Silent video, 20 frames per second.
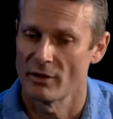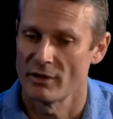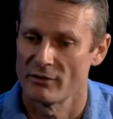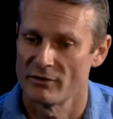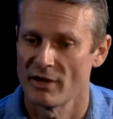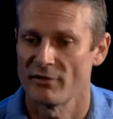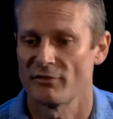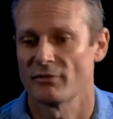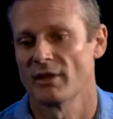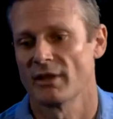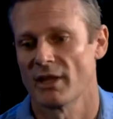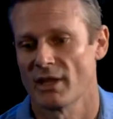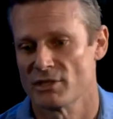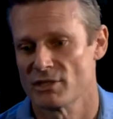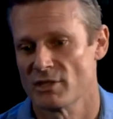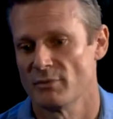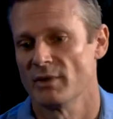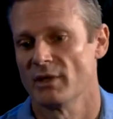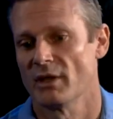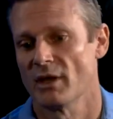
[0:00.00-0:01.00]
And definitely they
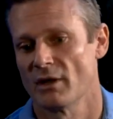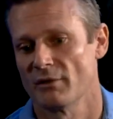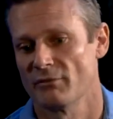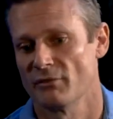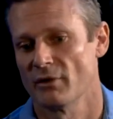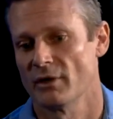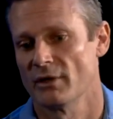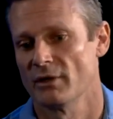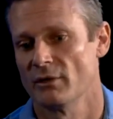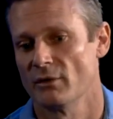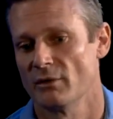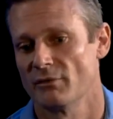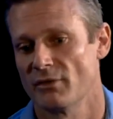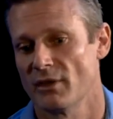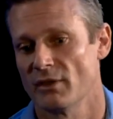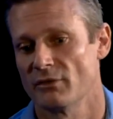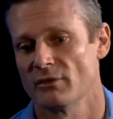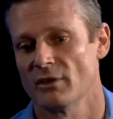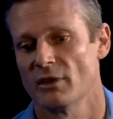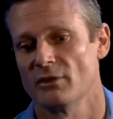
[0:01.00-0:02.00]
should be notifying you if
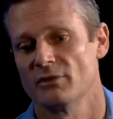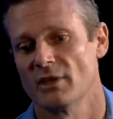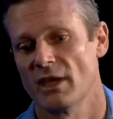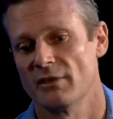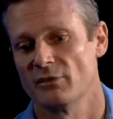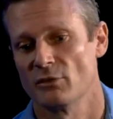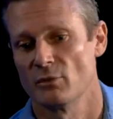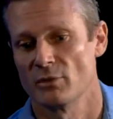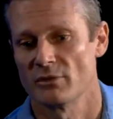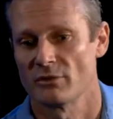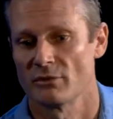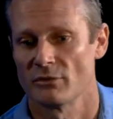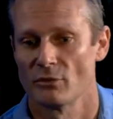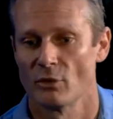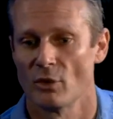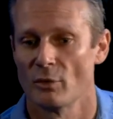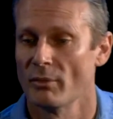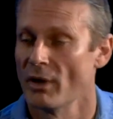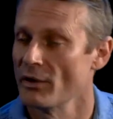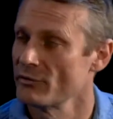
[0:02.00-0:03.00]
there's no safety switches
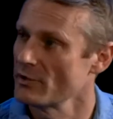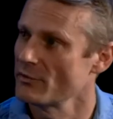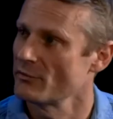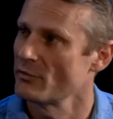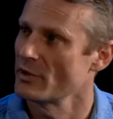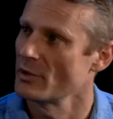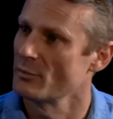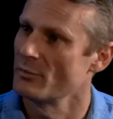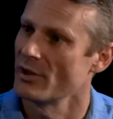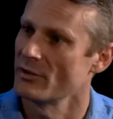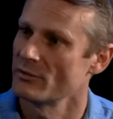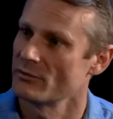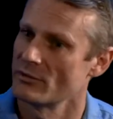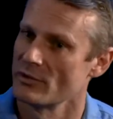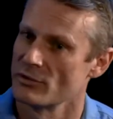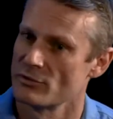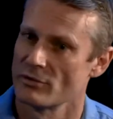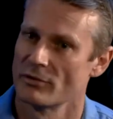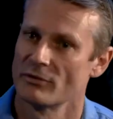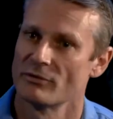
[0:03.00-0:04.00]
installed, mostly for your best
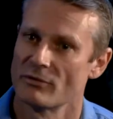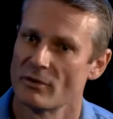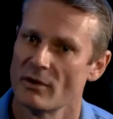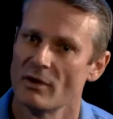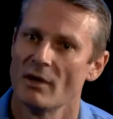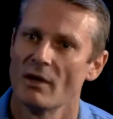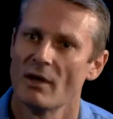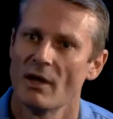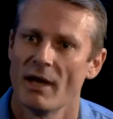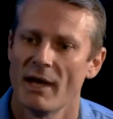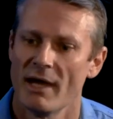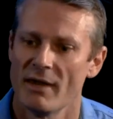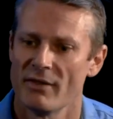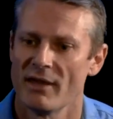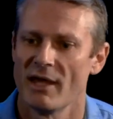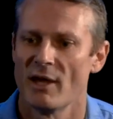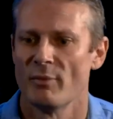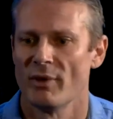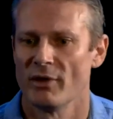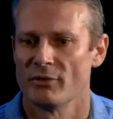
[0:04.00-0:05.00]
interest and
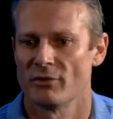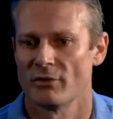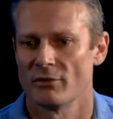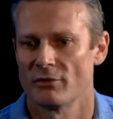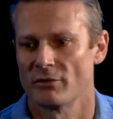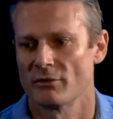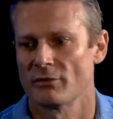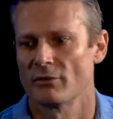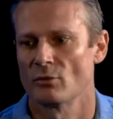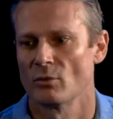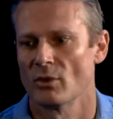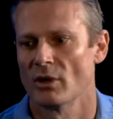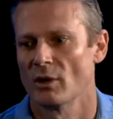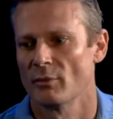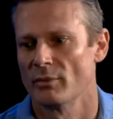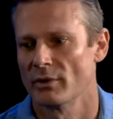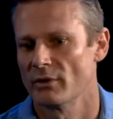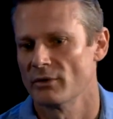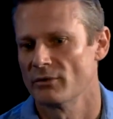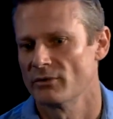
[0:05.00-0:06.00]
their best interest as well,
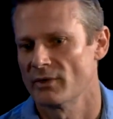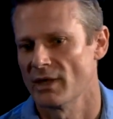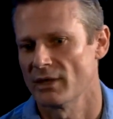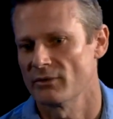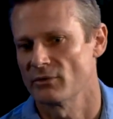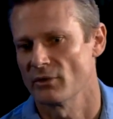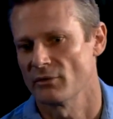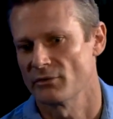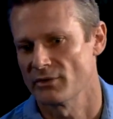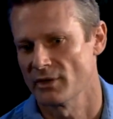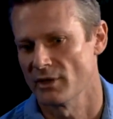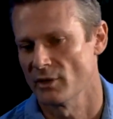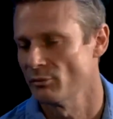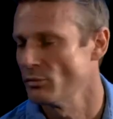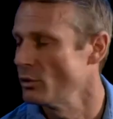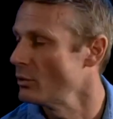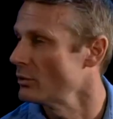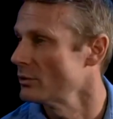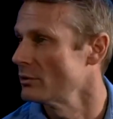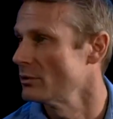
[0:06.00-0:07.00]
because that's obviously an
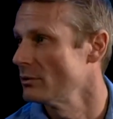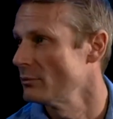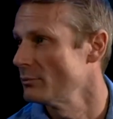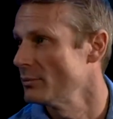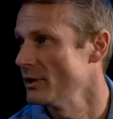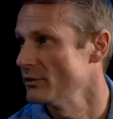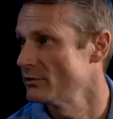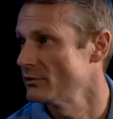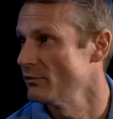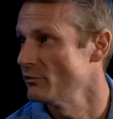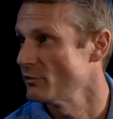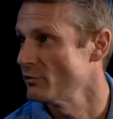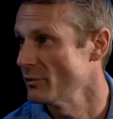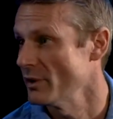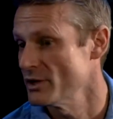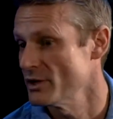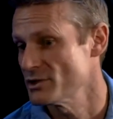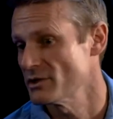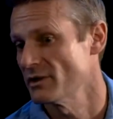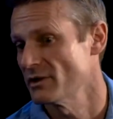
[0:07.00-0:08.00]
important piece of
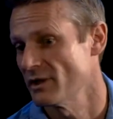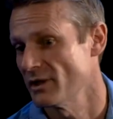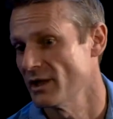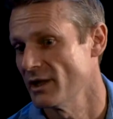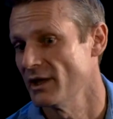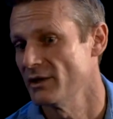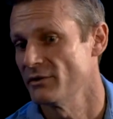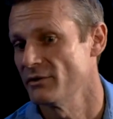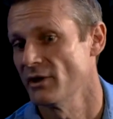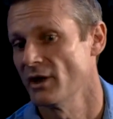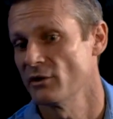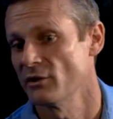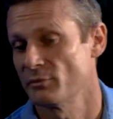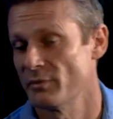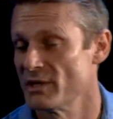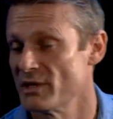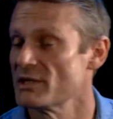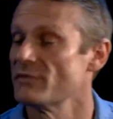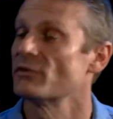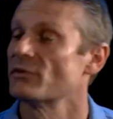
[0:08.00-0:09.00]
information that they need to know,
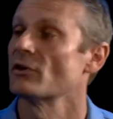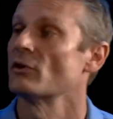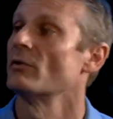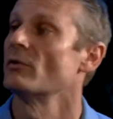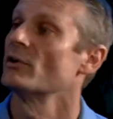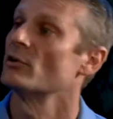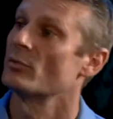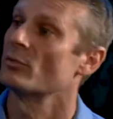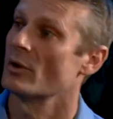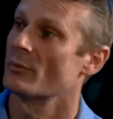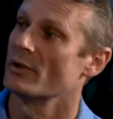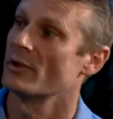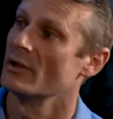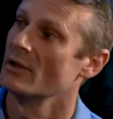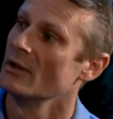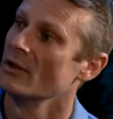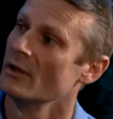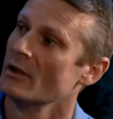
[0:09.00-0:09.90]
especially if it's on a rental property,